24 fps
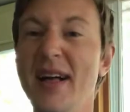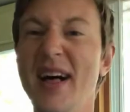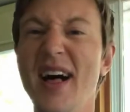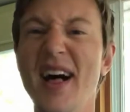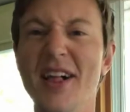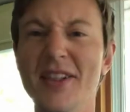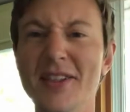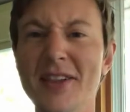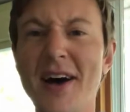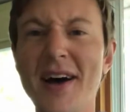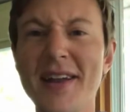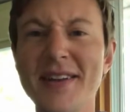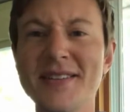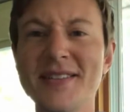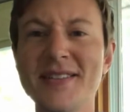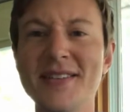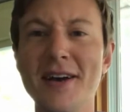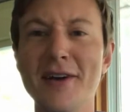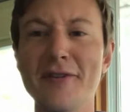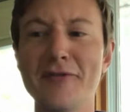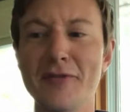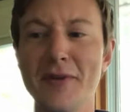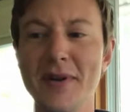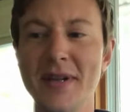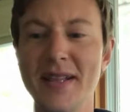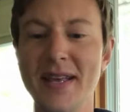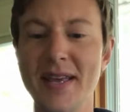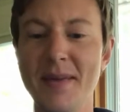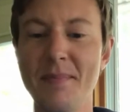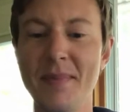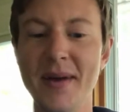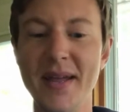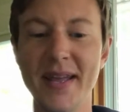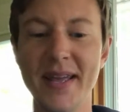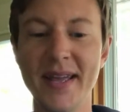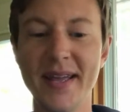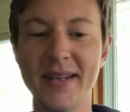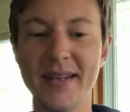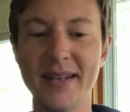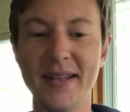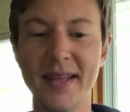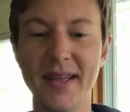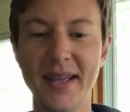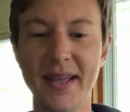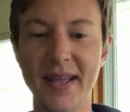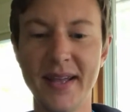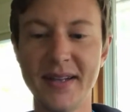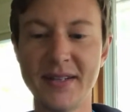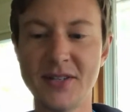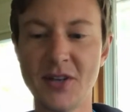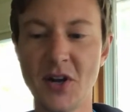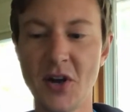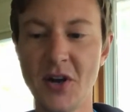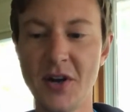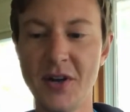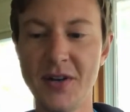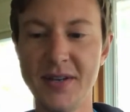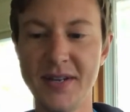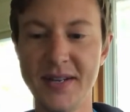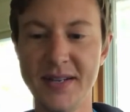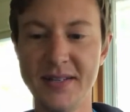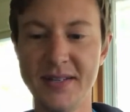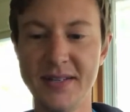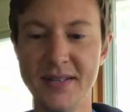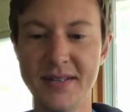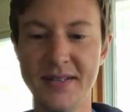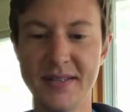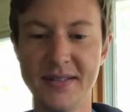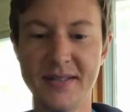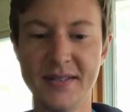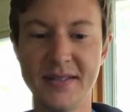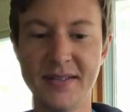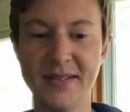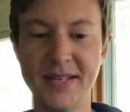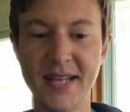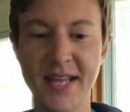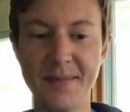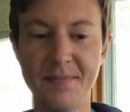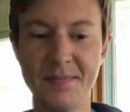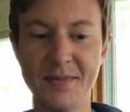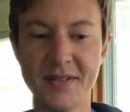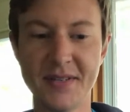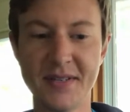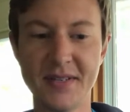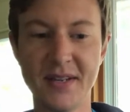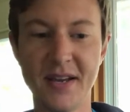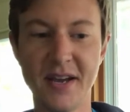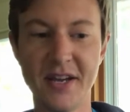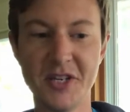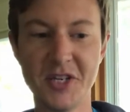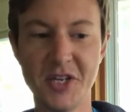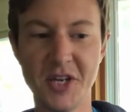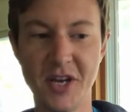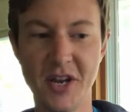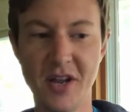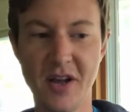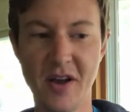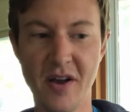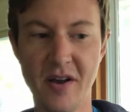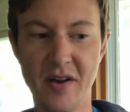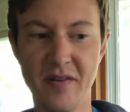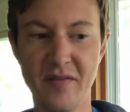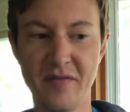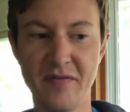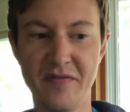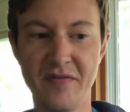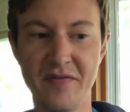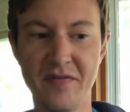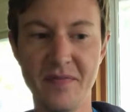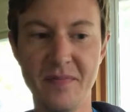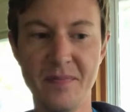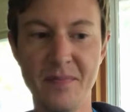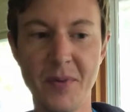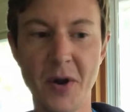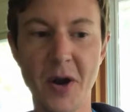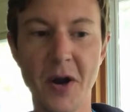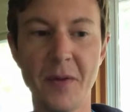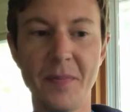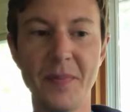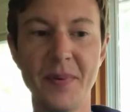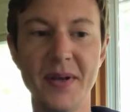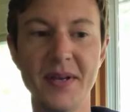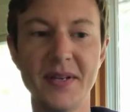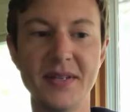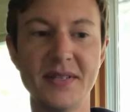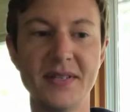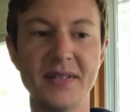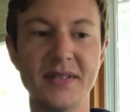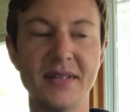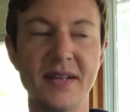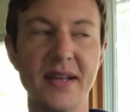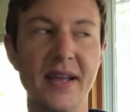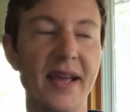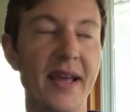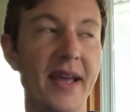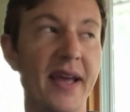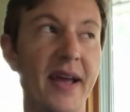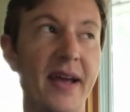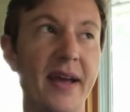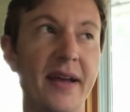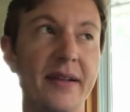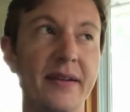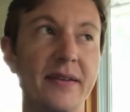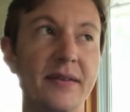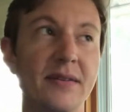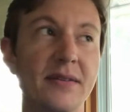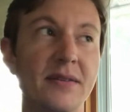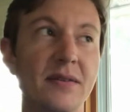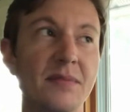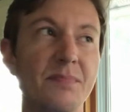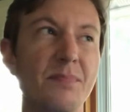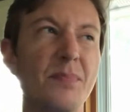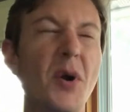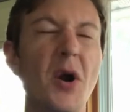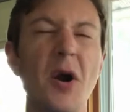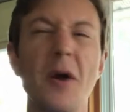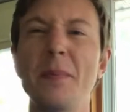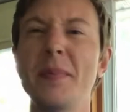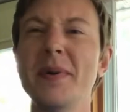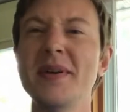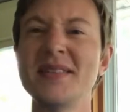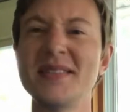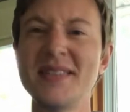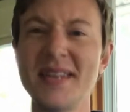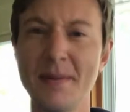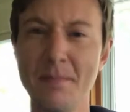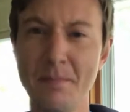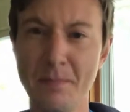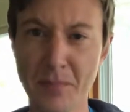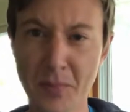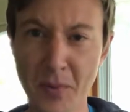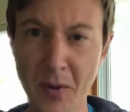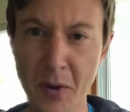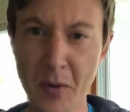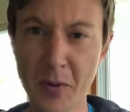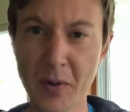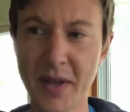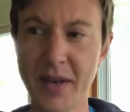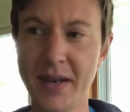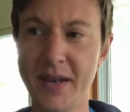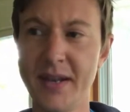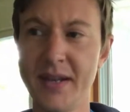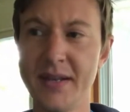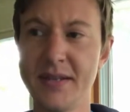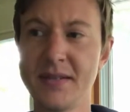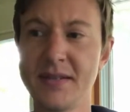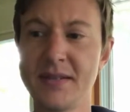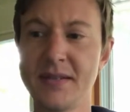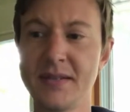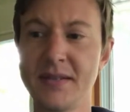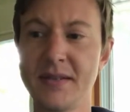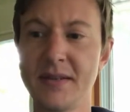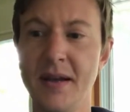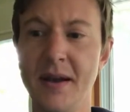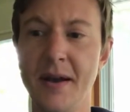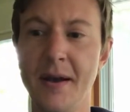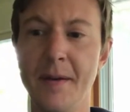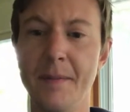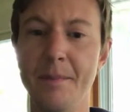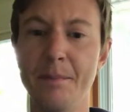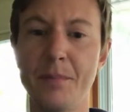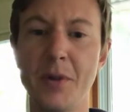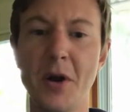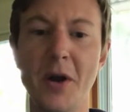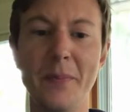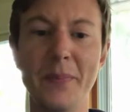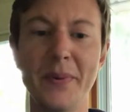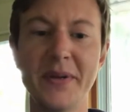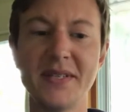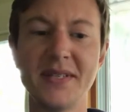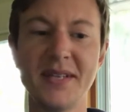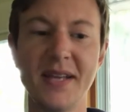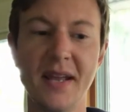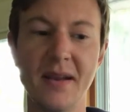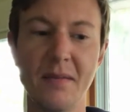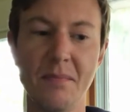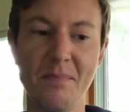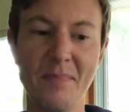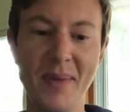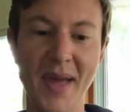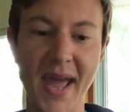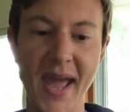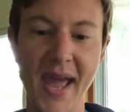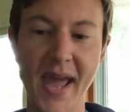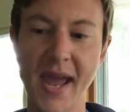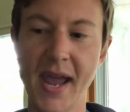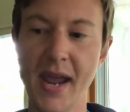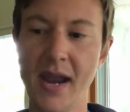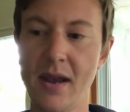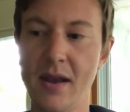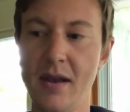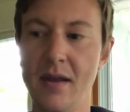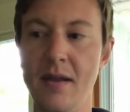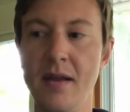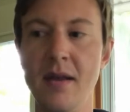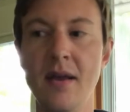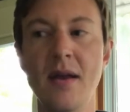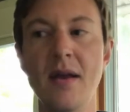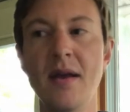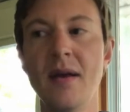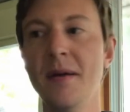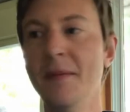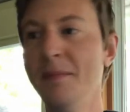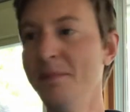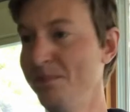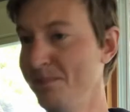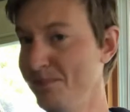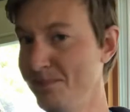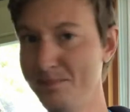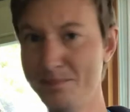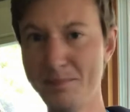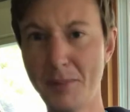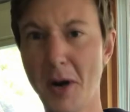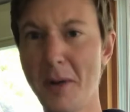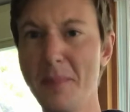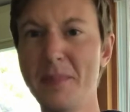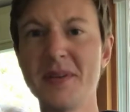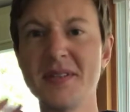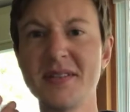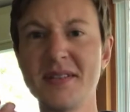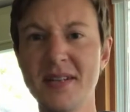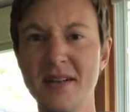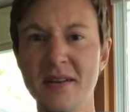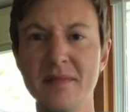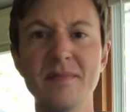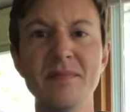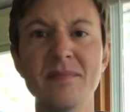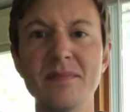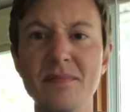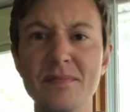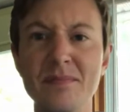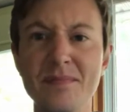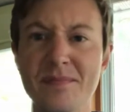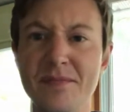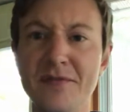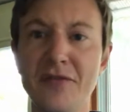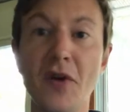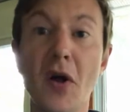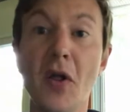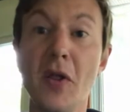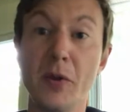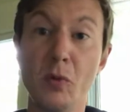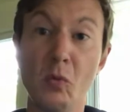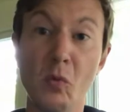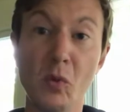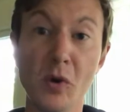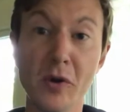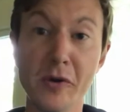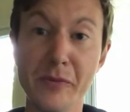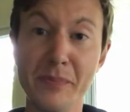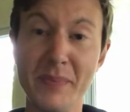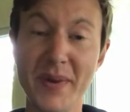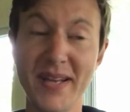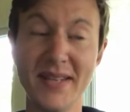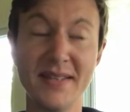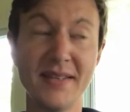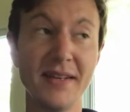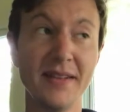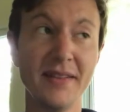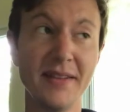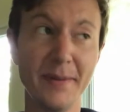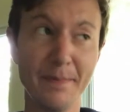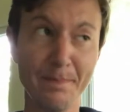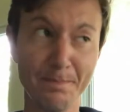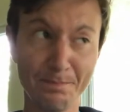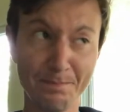a lot of stuff, really, but it turned into this deep discussion of purpose and purpose in brokenness, purpose in pain, purpose in a fallen world, basically.